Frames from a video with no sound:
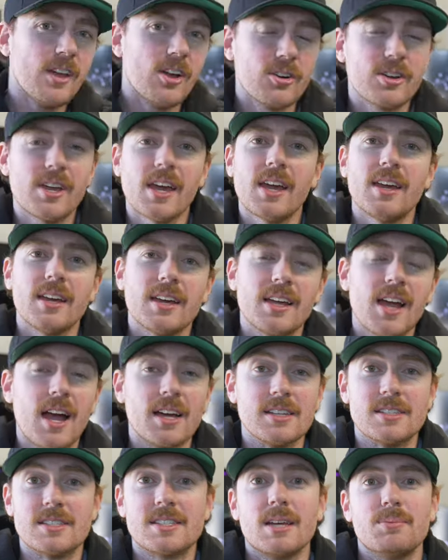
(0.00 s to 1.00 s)
Okay,
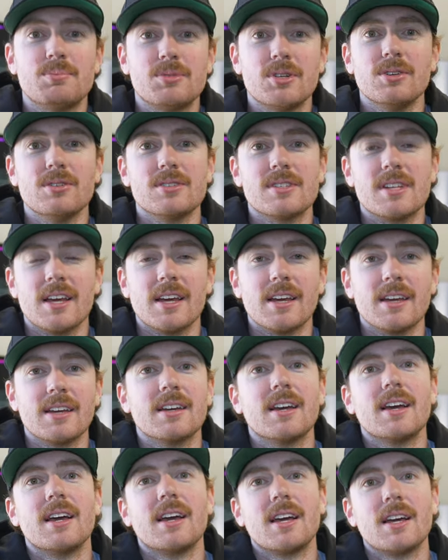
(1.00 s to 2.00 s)
guys, Tip Tuesday.
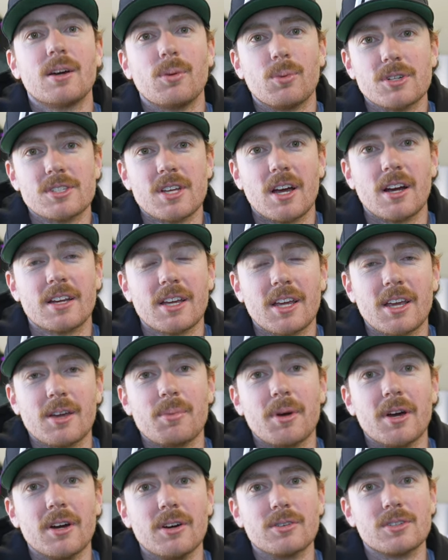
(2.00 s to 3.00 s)
We're talking
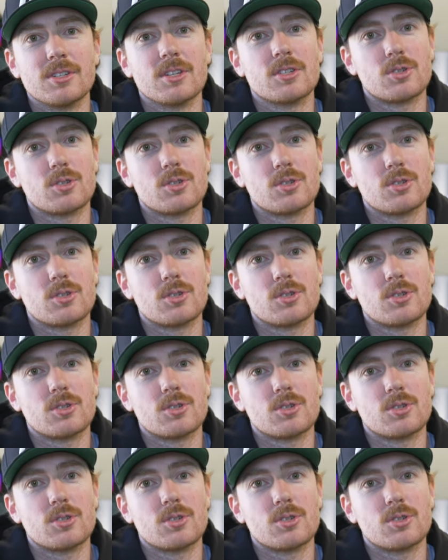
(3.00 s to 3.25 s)
about